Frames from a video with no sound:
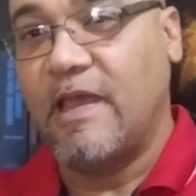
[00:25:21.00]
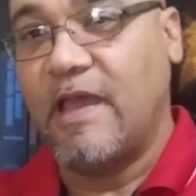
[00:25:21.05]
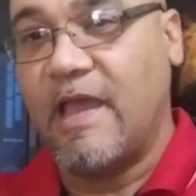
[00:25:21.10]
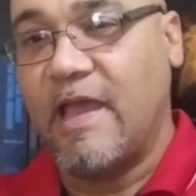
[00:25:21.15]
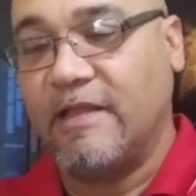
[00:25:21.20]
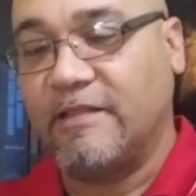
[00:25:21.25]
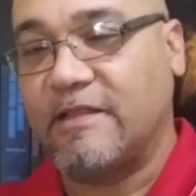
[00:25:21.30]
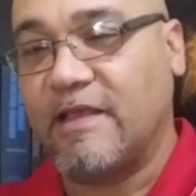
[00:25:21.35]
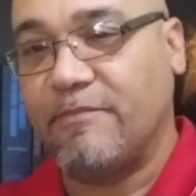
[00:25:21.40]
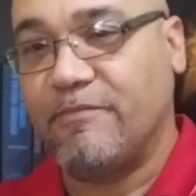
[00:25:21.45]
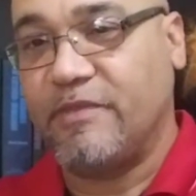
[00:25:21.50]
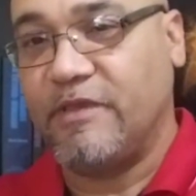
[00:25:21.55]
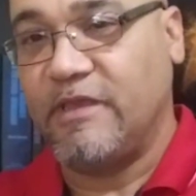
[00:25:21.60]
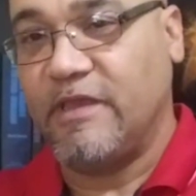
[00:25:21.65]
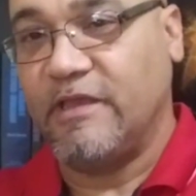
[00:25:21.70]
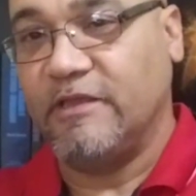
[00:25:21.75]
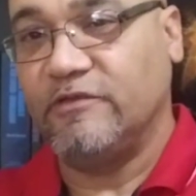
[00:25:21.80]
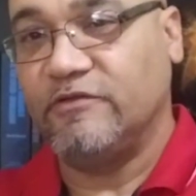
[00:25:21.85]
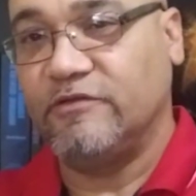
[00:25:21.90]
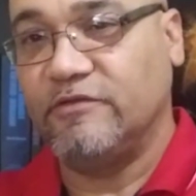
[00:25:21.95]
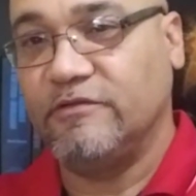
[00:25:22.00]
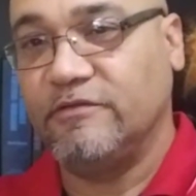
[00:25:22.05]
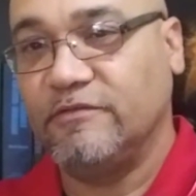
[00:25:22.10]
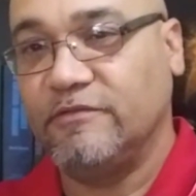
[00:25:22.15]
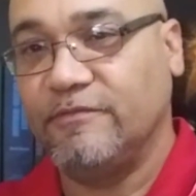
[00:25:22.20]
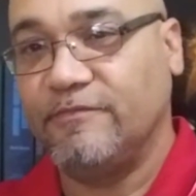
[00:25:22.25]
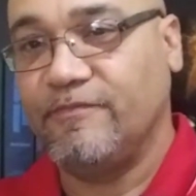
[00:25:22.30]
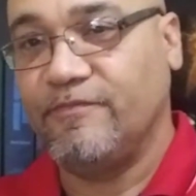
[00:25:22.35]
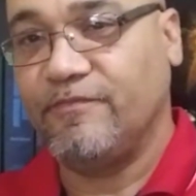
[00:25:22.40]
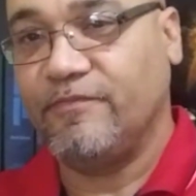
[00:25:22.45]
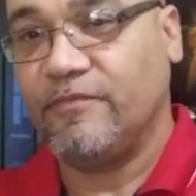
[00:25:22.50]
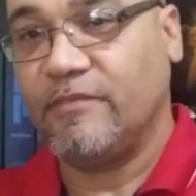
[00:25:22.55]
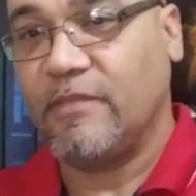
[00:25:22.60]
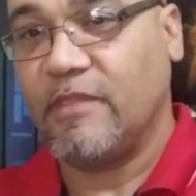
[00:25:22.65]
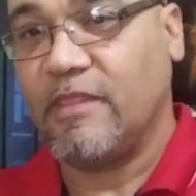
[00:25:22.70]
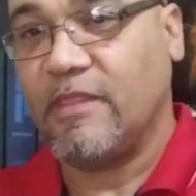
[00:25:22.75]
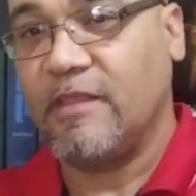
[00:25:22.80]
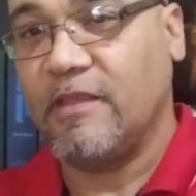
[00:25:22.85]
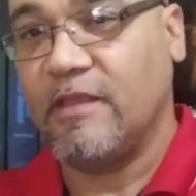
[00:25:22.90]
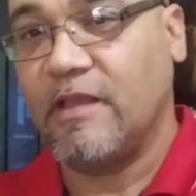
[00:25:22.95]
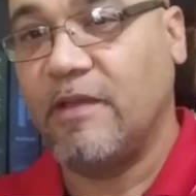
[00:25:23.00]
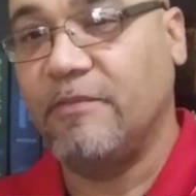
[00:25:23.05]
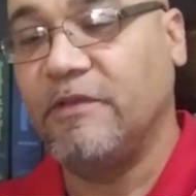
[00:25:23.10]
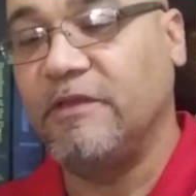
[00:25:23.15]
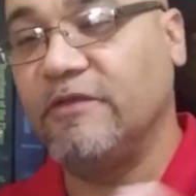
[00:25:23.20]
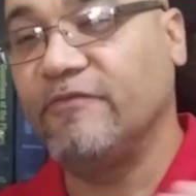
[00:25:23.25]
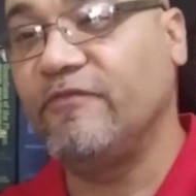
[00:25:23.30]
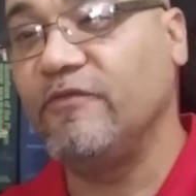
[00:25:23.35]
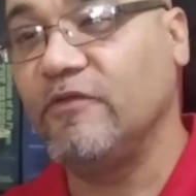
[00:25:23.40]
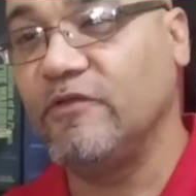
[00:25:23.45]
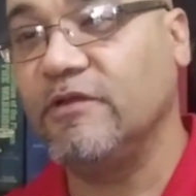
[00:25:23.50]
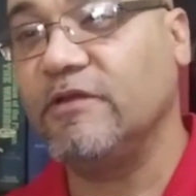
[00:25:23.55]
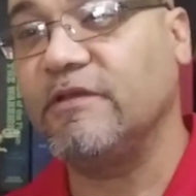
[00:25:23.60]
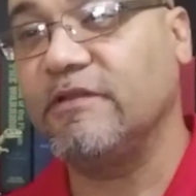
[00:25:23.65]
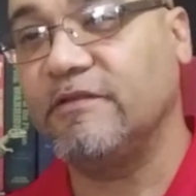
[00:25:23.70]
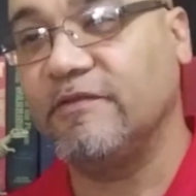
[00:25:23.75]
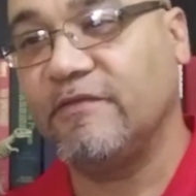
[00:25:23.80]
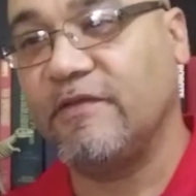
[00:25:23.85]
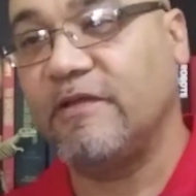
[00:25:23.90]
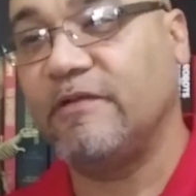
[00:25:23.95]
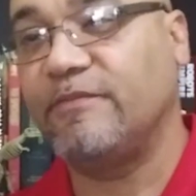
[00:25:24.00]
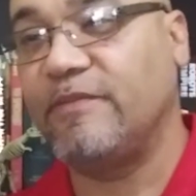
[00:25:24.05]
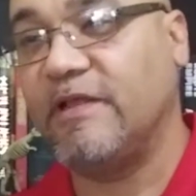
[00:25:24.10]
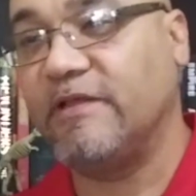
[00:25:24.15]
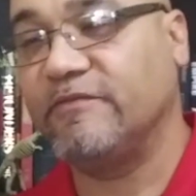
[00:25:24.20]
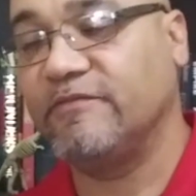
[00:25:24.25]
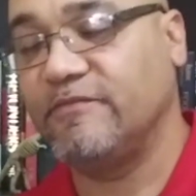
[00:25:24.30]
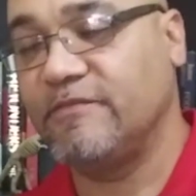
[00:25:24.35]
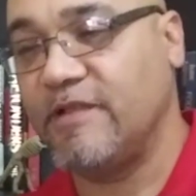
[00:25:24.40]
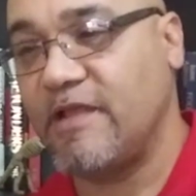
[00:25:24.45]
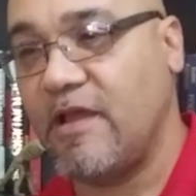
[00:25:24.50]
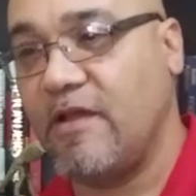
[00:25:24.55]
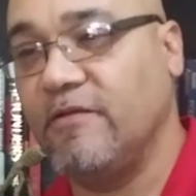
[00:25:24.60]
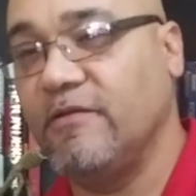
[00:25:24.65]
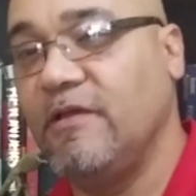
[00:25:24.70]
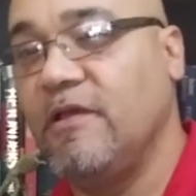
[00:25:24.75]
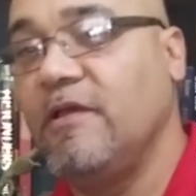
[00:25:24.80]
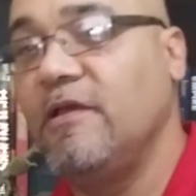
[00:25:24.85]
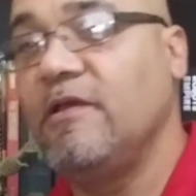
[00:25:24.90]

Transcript: at that pH. I mean, if you look at the cytoplasm now,